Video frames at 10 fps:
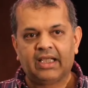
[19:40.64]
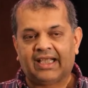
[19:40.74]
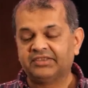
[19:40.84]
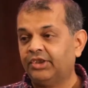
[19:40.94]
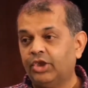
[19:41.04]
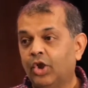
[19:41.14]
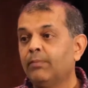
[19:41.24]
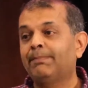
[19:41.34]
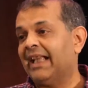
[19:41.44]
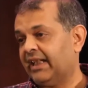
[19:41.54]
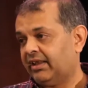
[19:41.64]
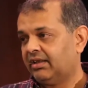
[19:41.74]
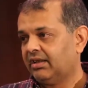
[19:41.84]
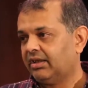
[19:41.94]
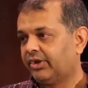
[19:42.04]
has no plan
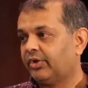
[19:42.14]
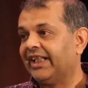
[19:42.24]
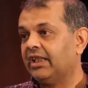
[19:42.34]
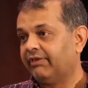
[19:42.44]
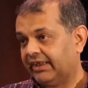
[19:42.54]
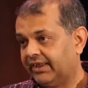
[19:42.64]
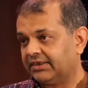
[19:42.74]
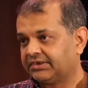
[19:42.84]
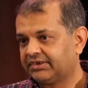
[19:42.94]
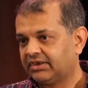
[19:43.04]
to deal with this.